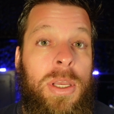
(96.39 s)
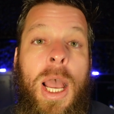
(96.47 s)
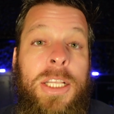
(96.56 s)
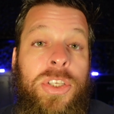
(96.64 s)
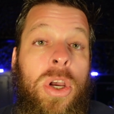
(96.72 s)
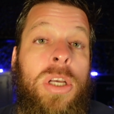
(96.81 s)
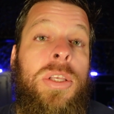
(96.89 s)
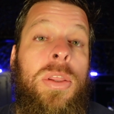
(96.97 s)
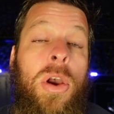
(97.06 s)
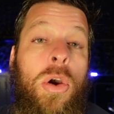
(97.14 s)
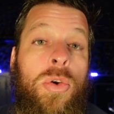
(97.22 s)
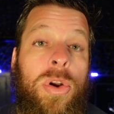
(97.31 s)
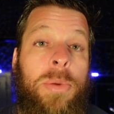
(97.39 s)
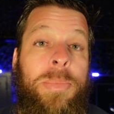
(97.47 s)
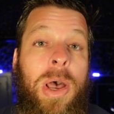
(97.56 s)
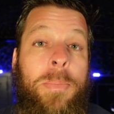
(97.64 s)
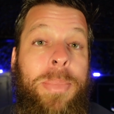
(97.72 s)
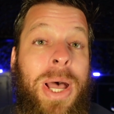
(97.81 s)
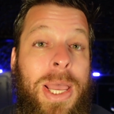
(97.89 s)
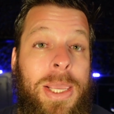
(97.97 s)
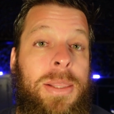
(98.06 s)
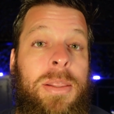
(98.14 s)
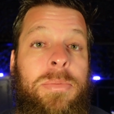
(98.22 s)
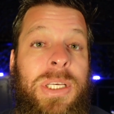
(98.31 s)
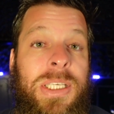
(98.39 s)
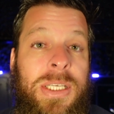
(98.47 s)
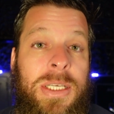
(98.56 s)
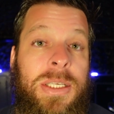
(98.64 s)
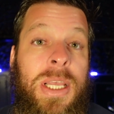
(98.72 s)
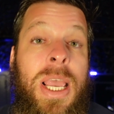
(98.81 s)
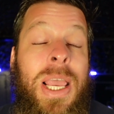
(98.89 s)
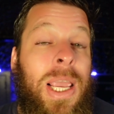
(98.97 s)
I talked to the owner about buying the business,